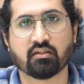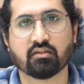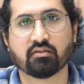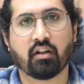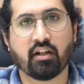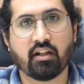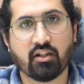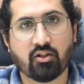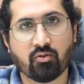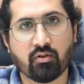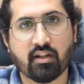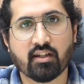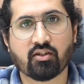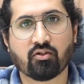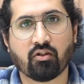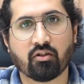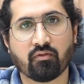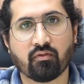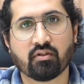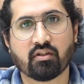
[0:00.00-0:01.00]
In today's
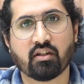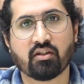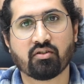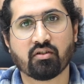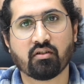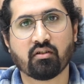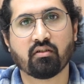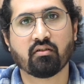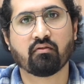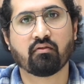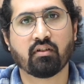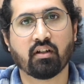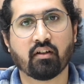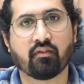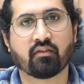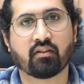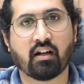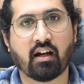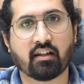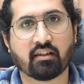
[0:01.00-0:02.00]
conversation, we have
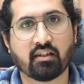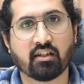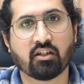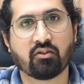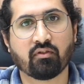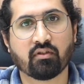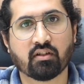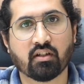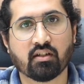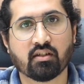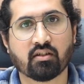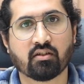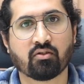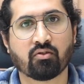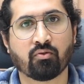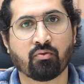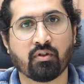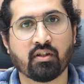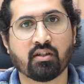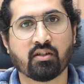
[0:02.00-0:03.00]
Karthik with us,
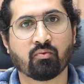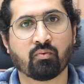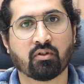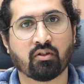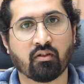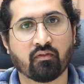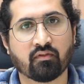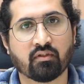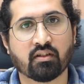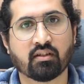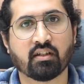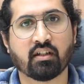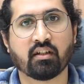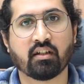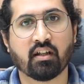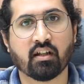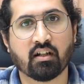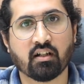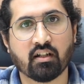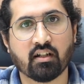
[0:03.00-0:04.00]
who is one of the
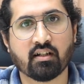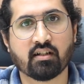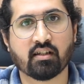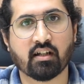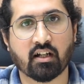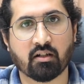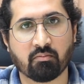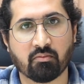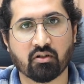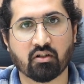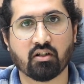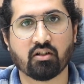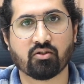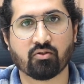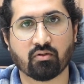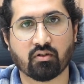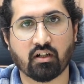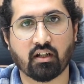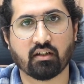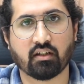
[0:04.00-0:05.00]
senior leads at Merkle
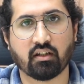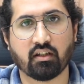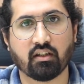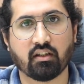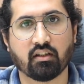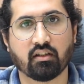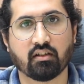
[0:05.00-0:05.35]
Sokrati.